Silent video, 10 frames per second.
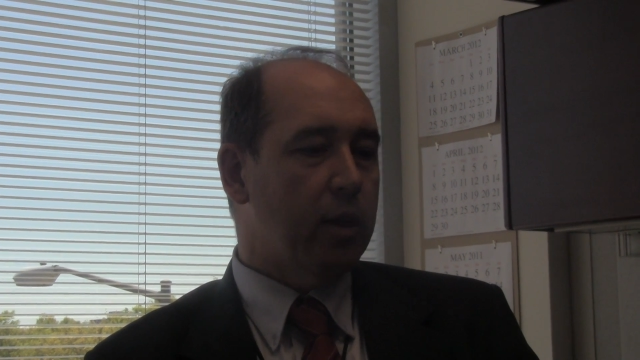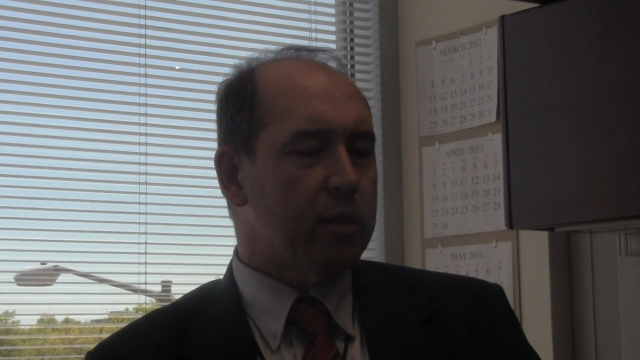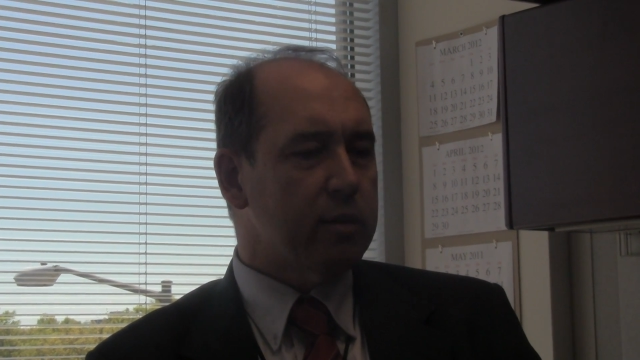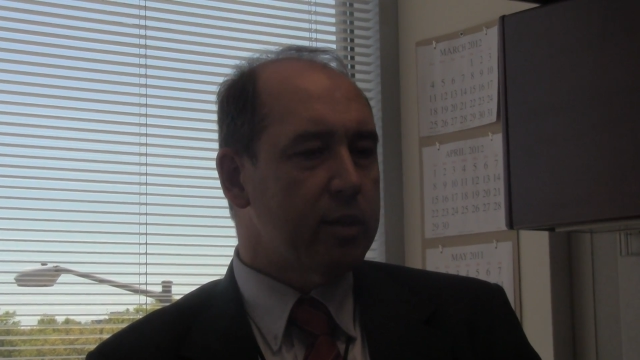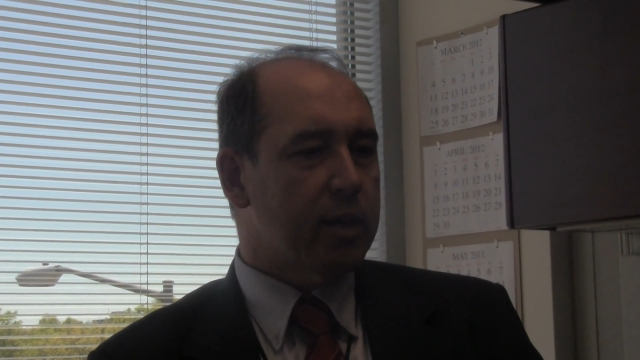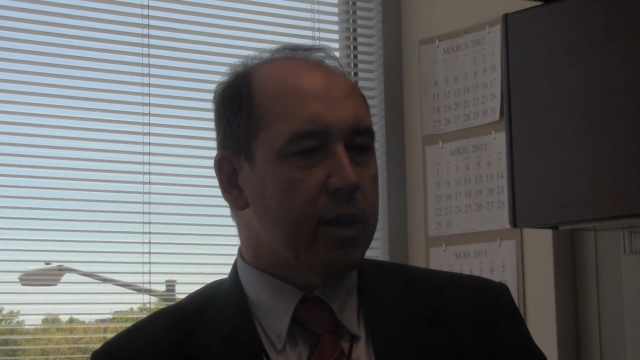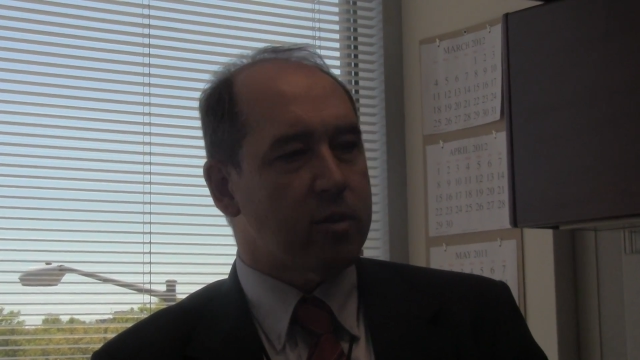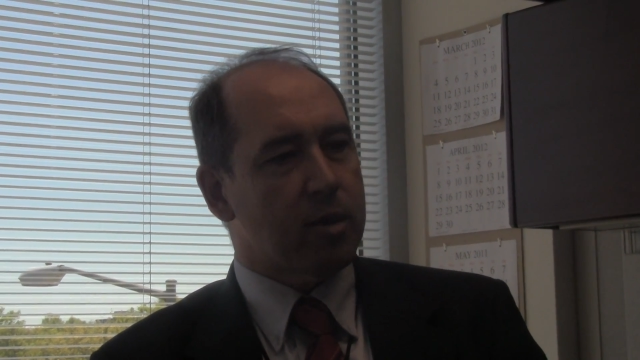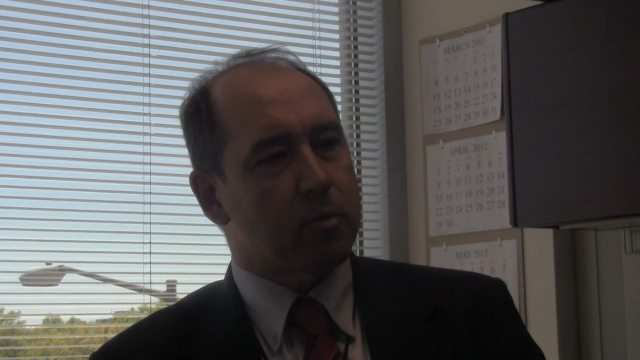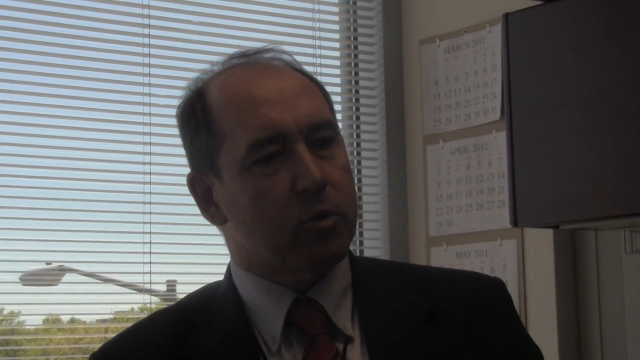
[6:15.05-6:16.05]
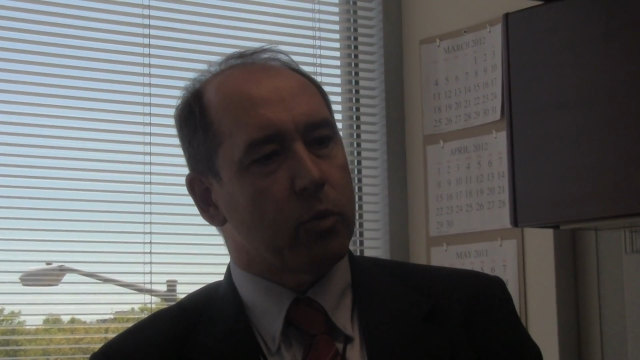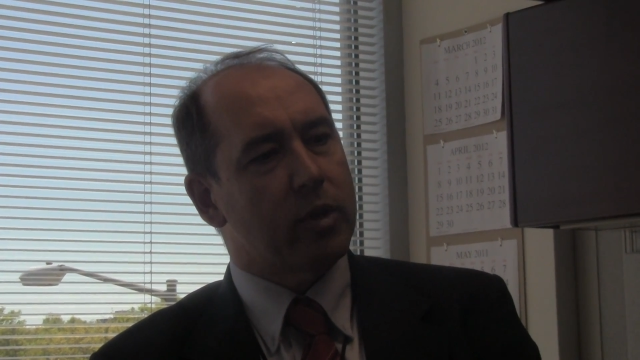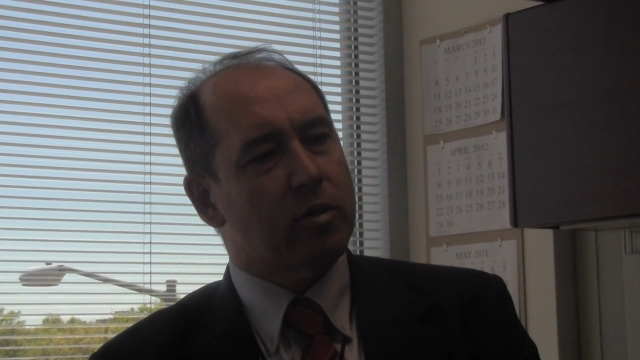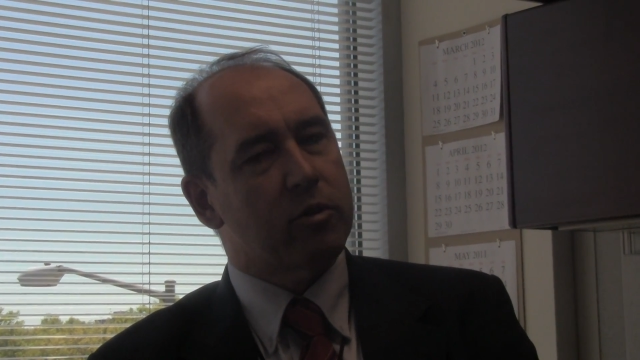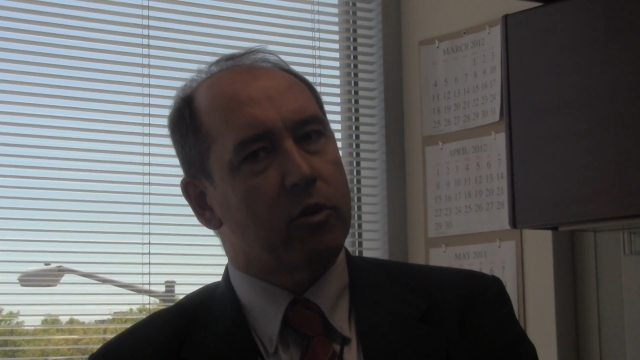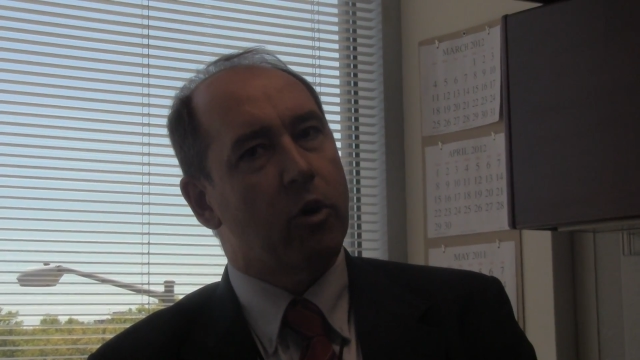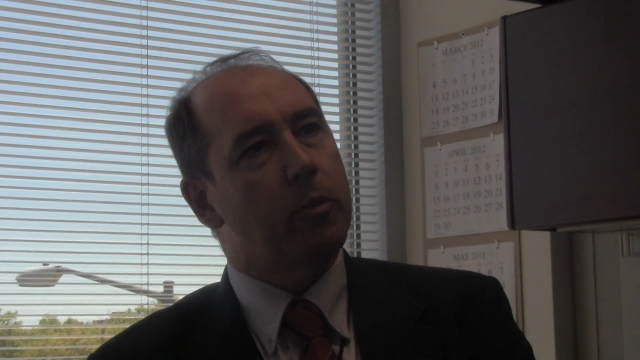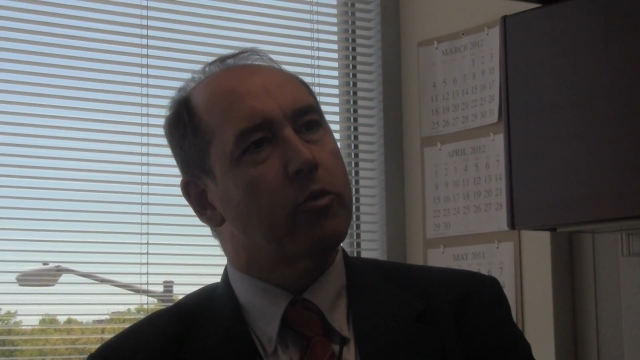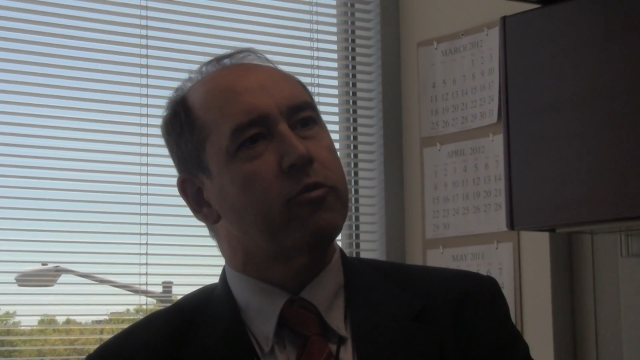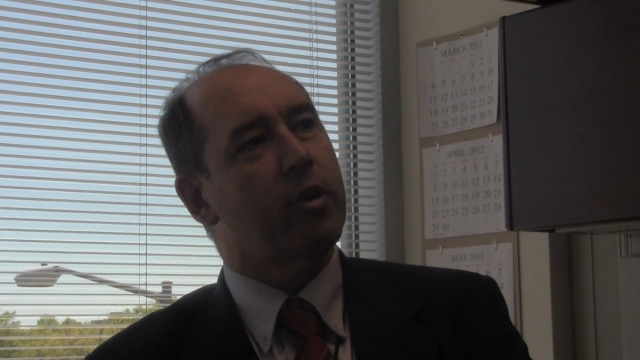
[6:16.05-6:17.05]
early concepts to ones that are
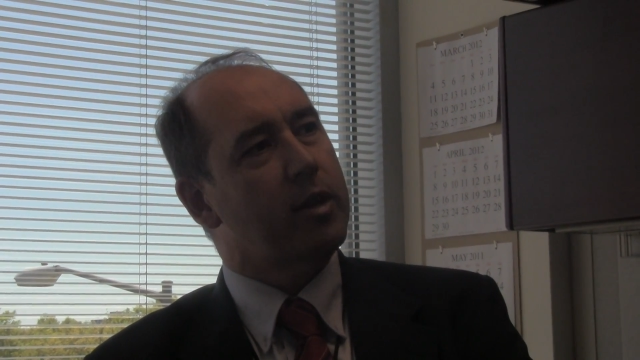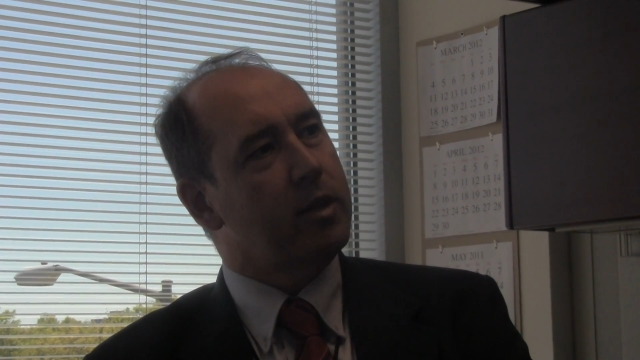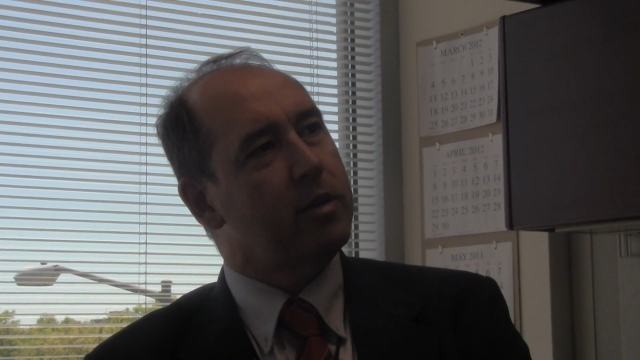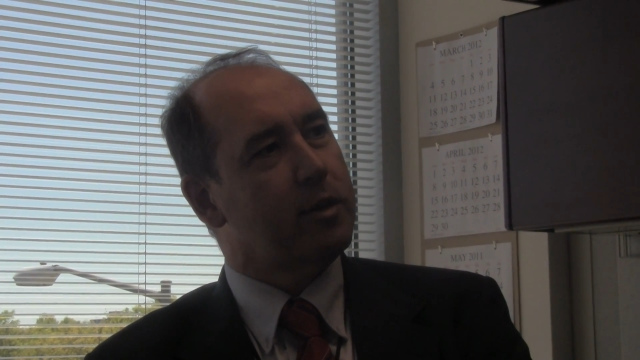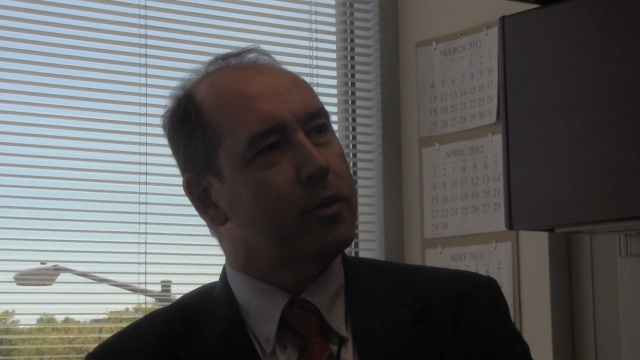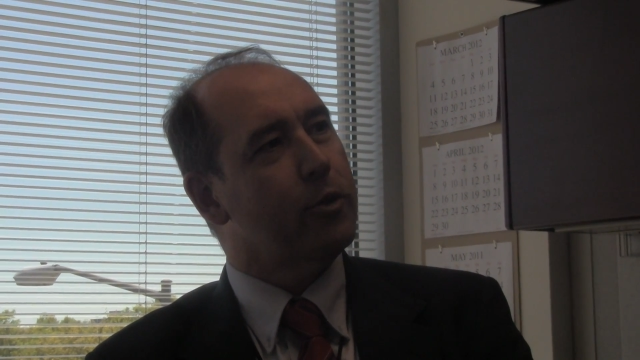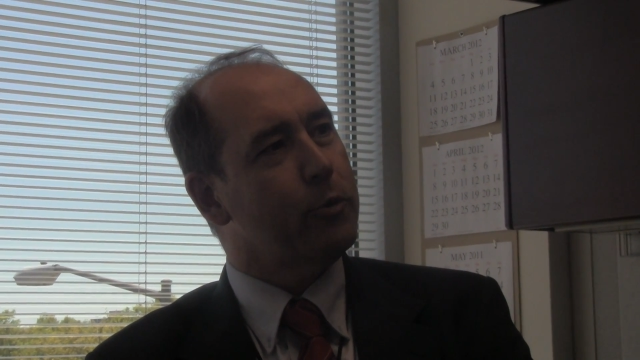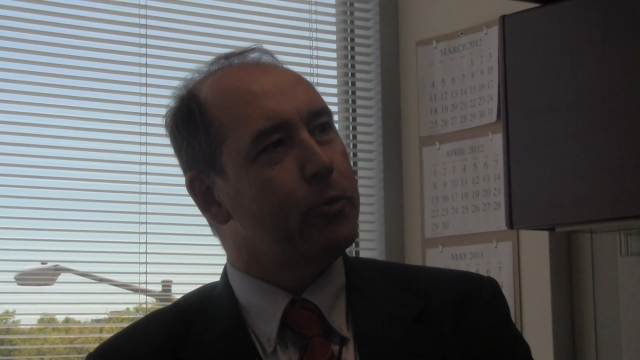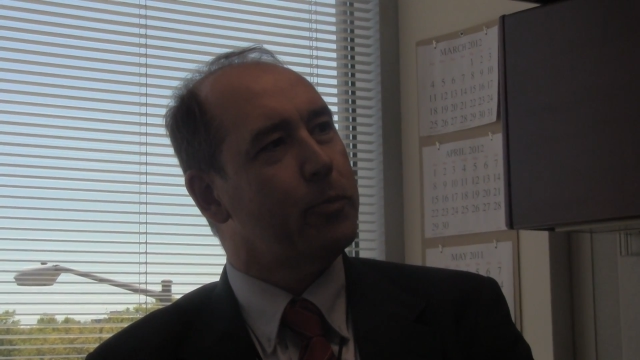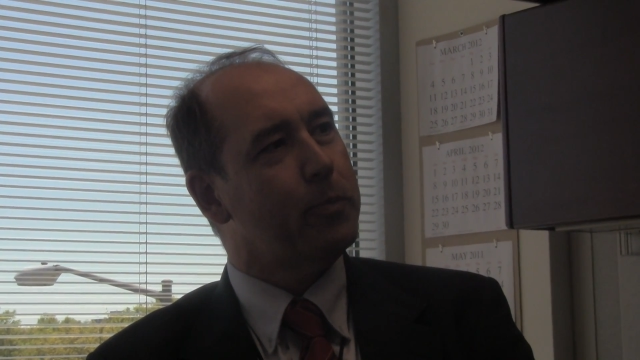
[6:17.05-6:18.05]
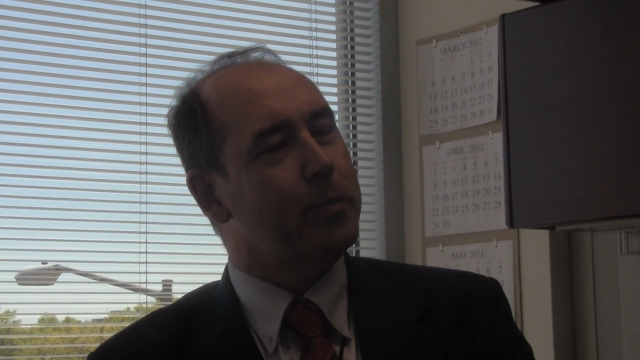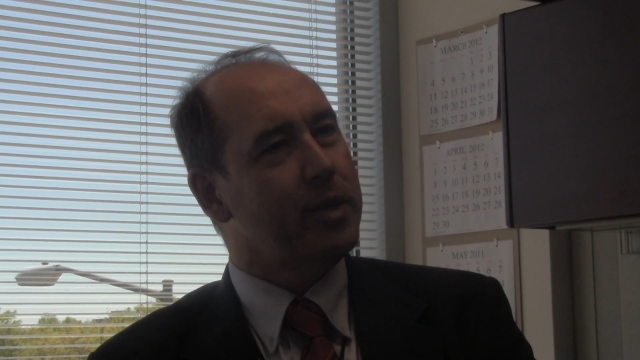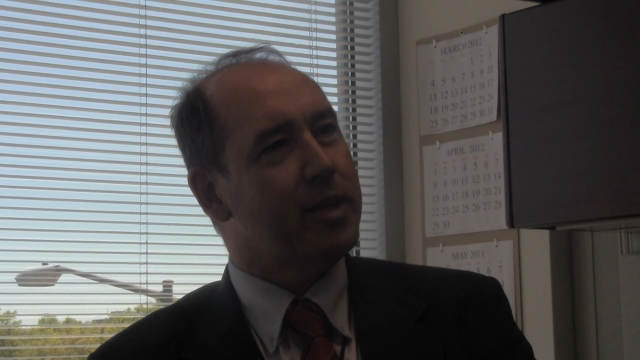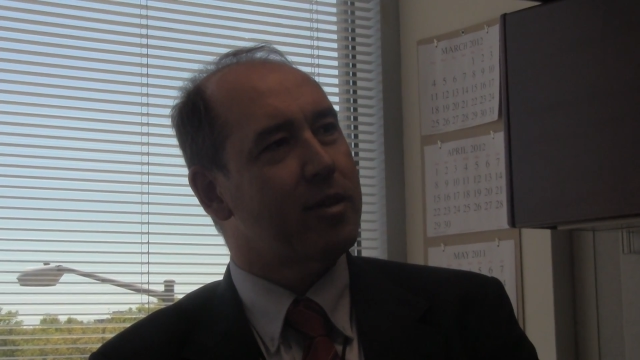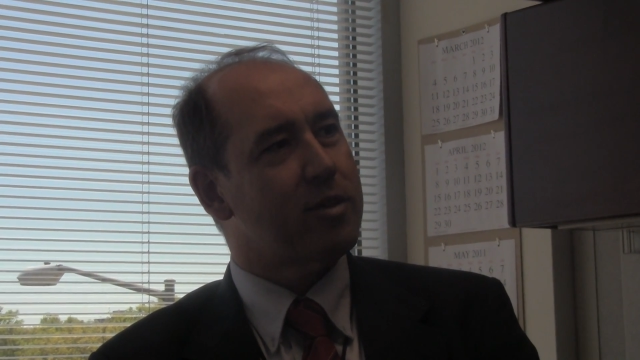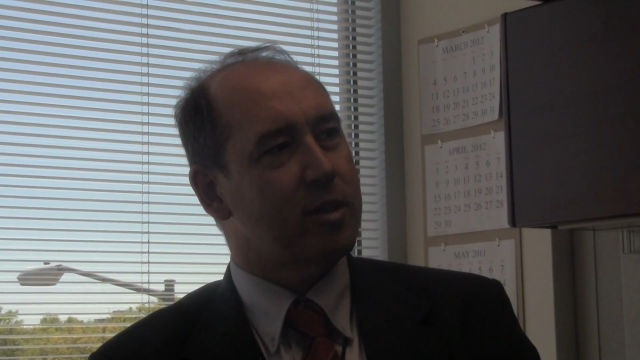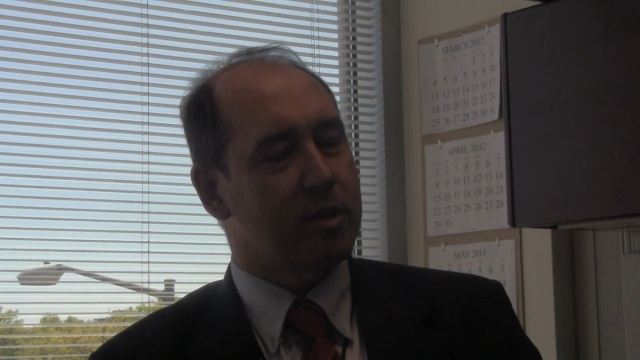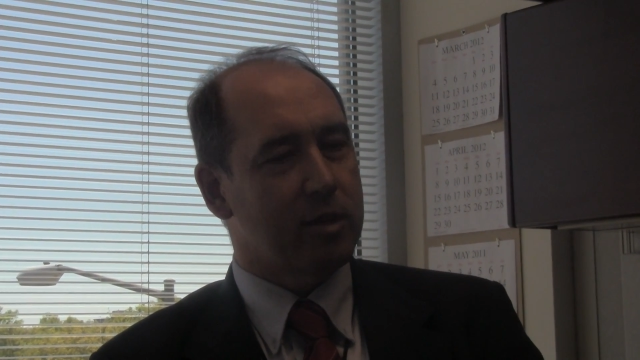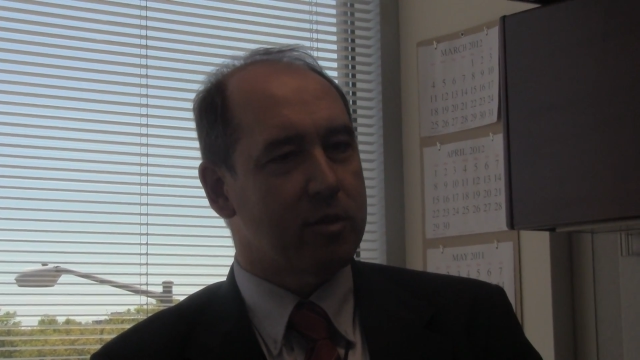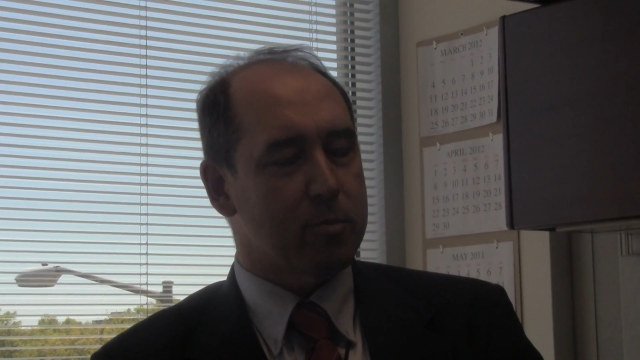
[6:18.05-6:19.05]
almost ready to go be tested
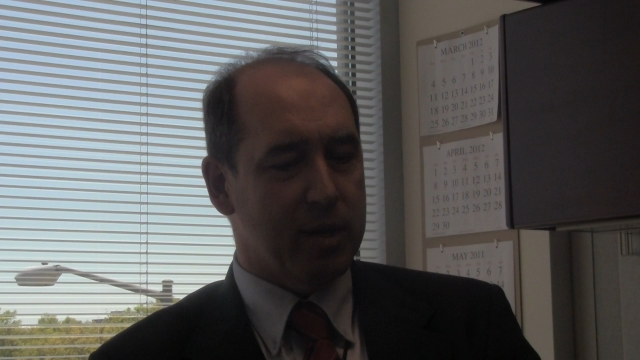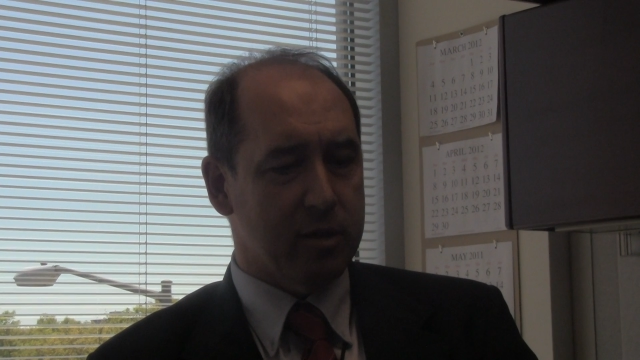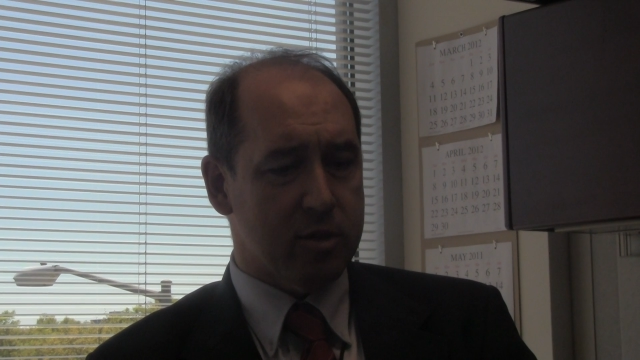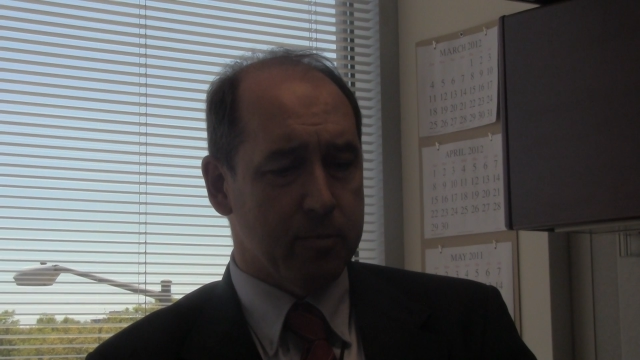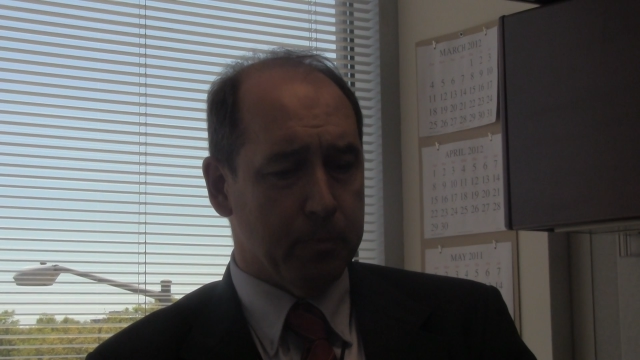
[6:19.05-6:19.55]
in space,